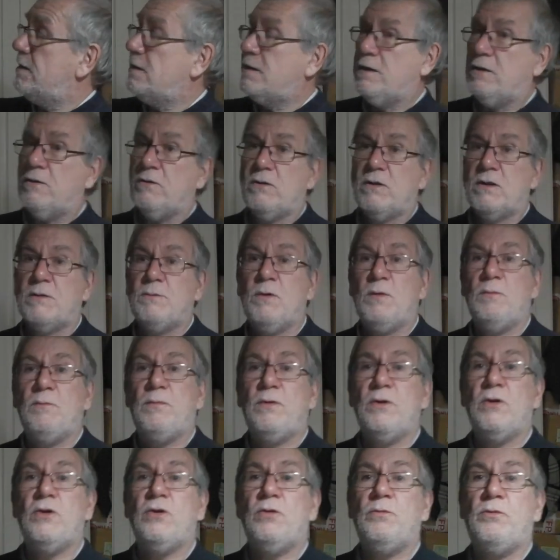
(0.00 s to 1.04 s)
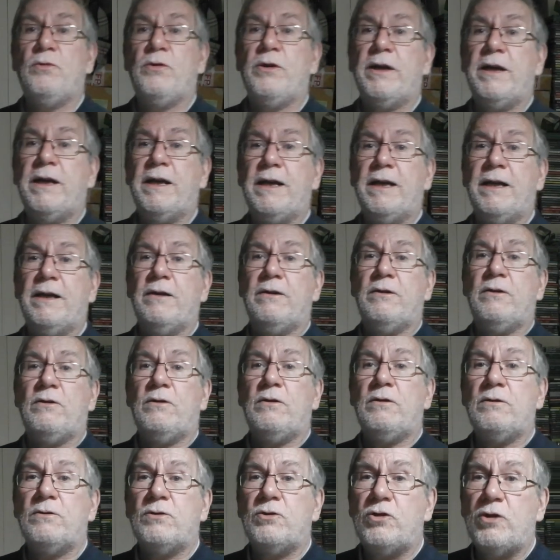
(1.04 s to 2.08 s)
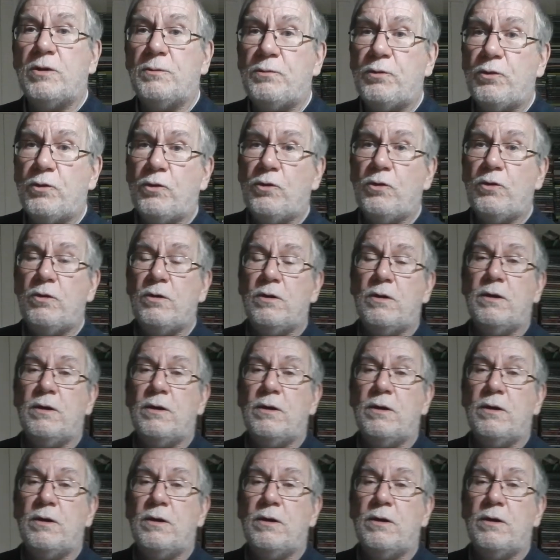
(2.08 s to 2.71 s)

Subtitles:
the Ultimate Blueberry Hill triple